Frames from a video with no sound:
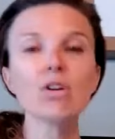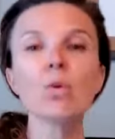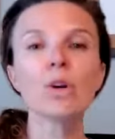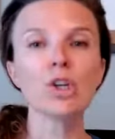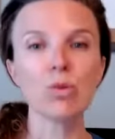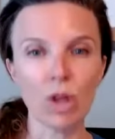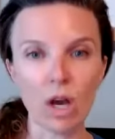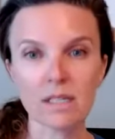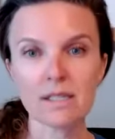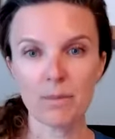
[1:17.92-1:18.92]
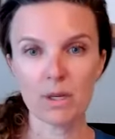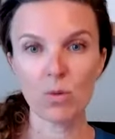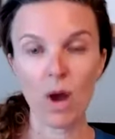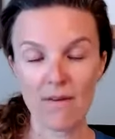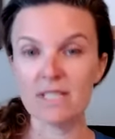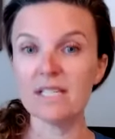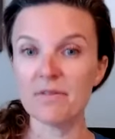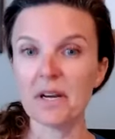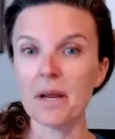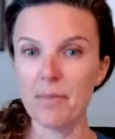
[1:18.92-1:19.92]
everywhere you look, somebody will have a
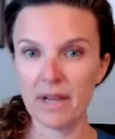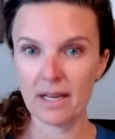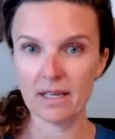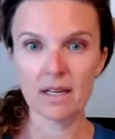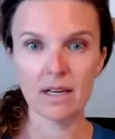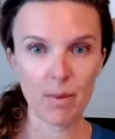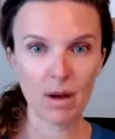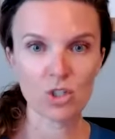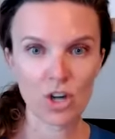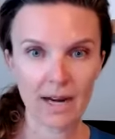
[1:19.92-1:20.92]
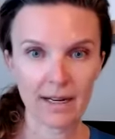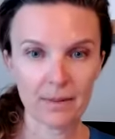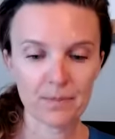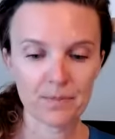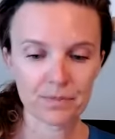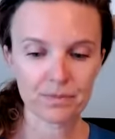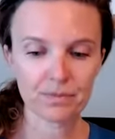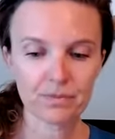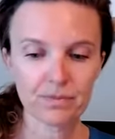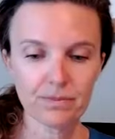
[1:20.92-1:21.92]
different opinion about tracking.
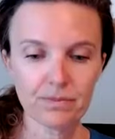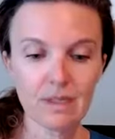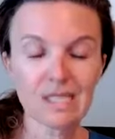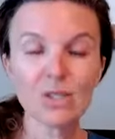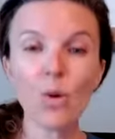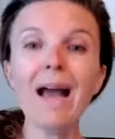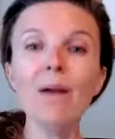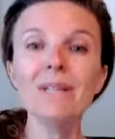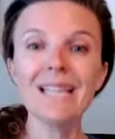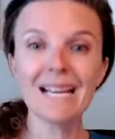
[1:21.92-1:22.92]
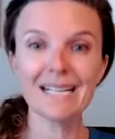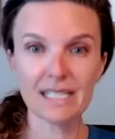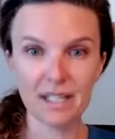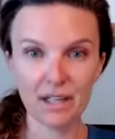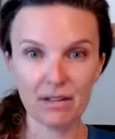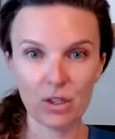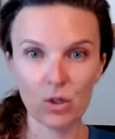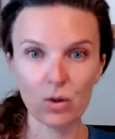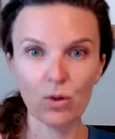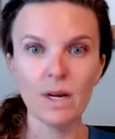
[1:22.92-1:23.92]
So I would like to give
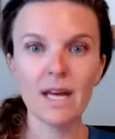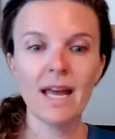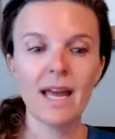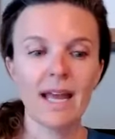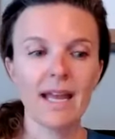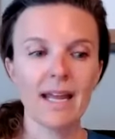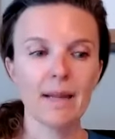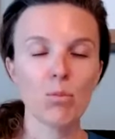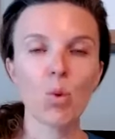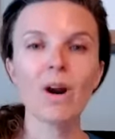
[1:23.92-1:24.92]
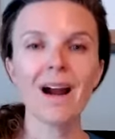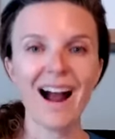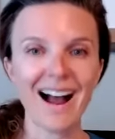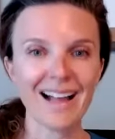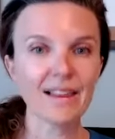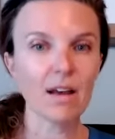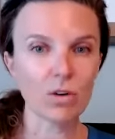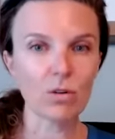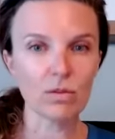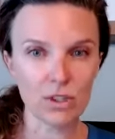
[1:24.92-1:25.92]
you a more high
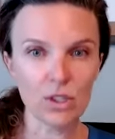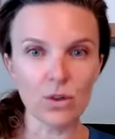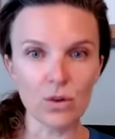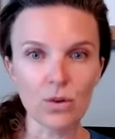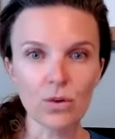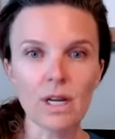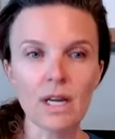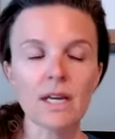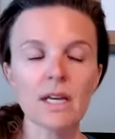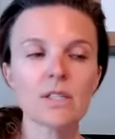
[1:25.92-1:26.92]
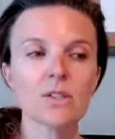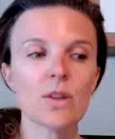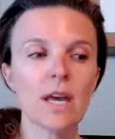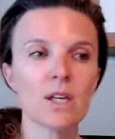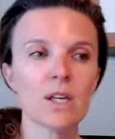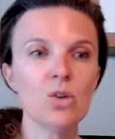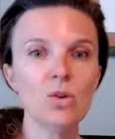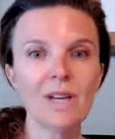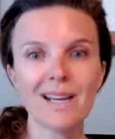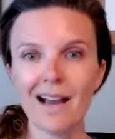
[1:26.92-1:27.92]
level view so that
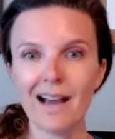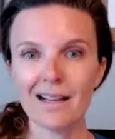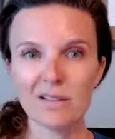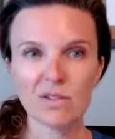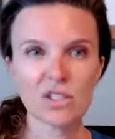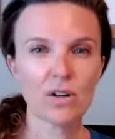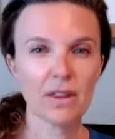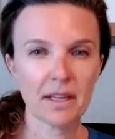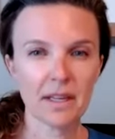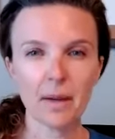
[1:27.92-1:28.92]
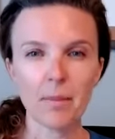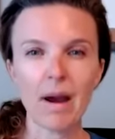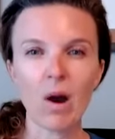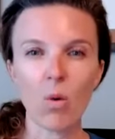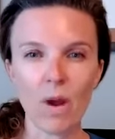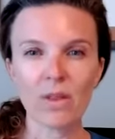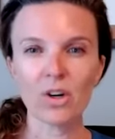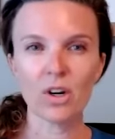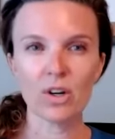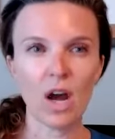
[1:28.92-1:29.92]
you can kind of start thinking about
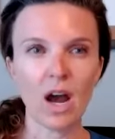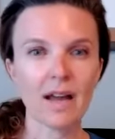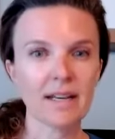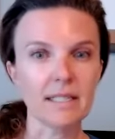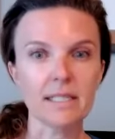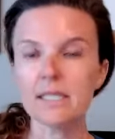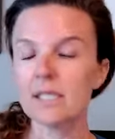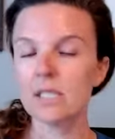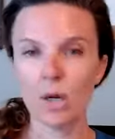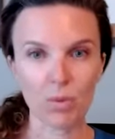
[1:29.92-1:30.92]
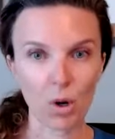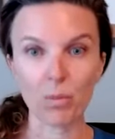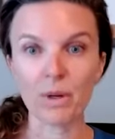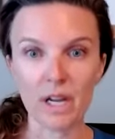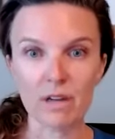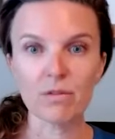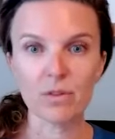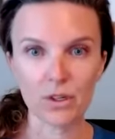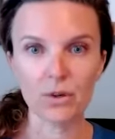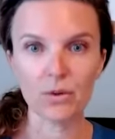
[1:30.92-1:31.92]
whether or not it's appropriate
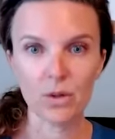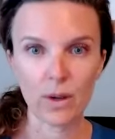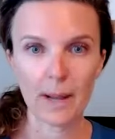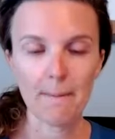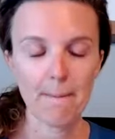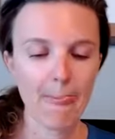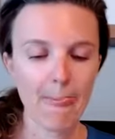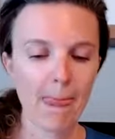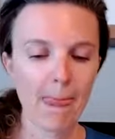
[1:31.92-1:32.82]
for you. Okay.